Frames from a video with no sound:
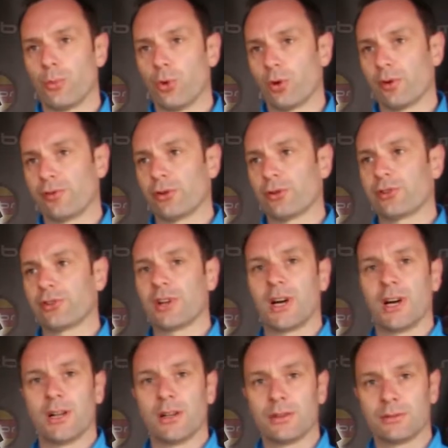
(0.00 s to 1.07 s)
a more
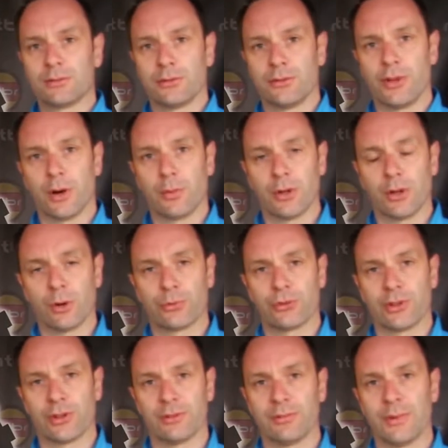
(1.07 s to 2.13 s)
versatile double
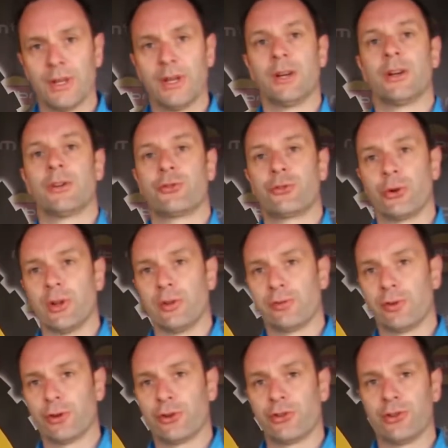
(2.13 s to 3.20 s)
option, trail
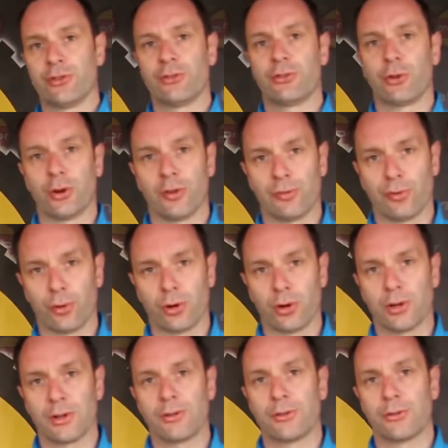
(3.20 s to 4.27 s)
version
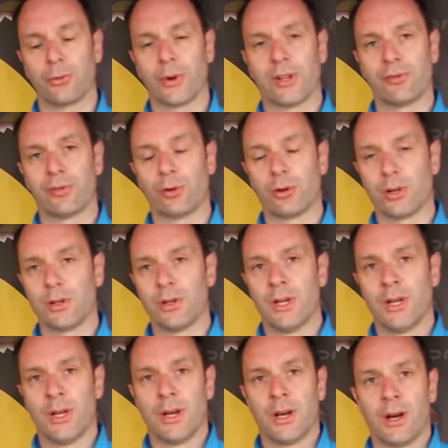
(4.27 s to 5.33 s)
34, 24,
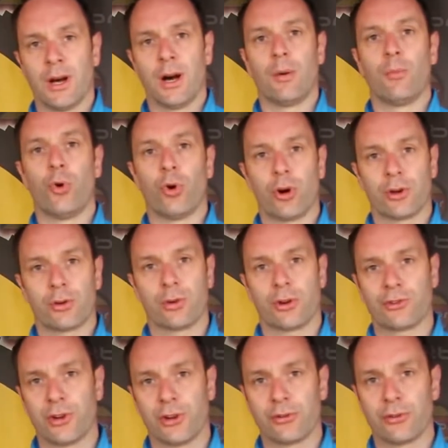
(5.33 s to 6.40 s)
a more
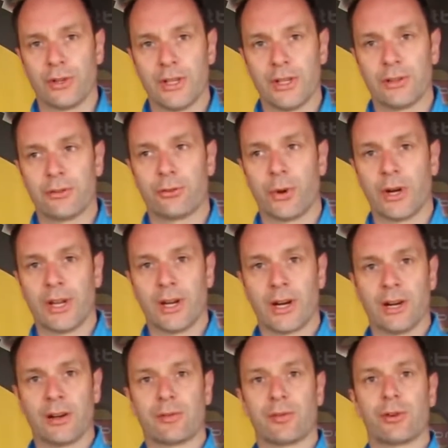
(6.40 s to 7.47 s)
cross-country
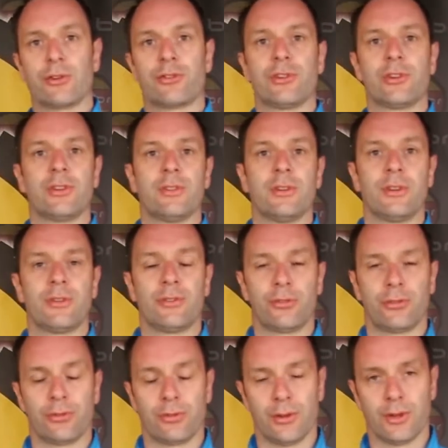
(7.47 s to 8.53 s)
29er version
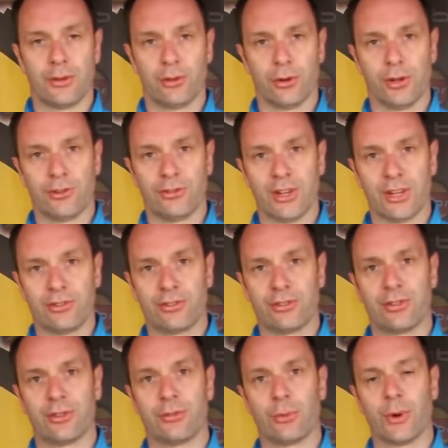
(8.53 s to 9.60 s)

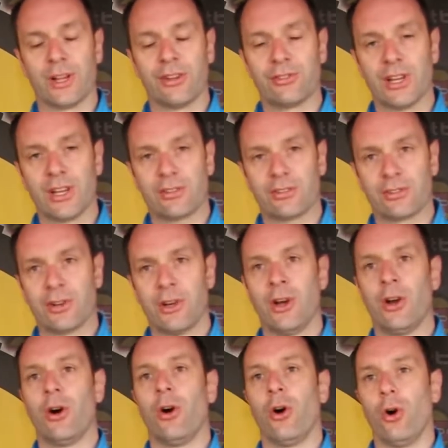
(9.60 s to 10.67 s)
36, 26,
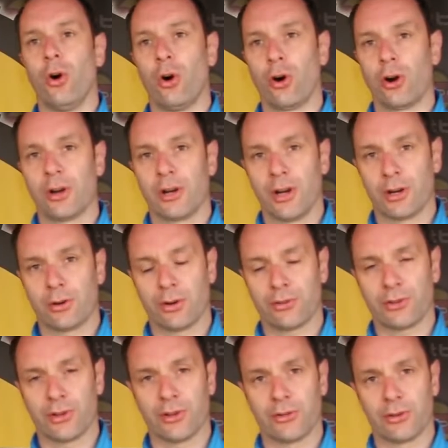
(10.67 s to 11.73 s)
or a
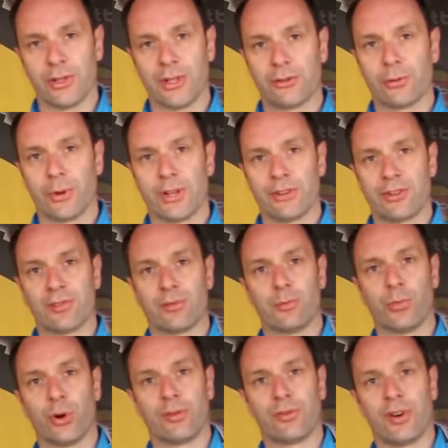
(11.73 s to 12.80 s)
cross-country
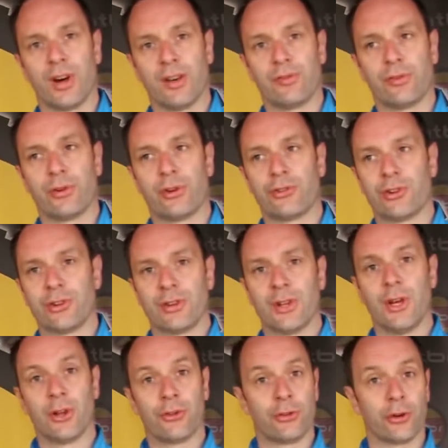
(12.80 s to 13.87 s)
27.5 version
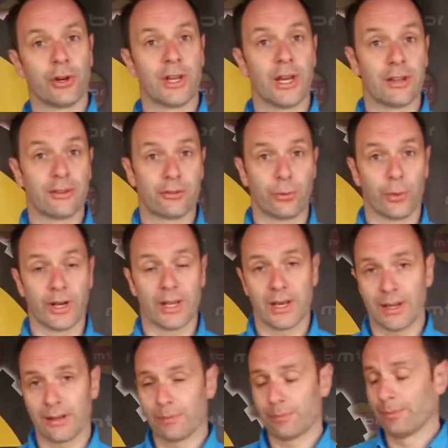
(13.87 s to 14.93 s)
38, 28.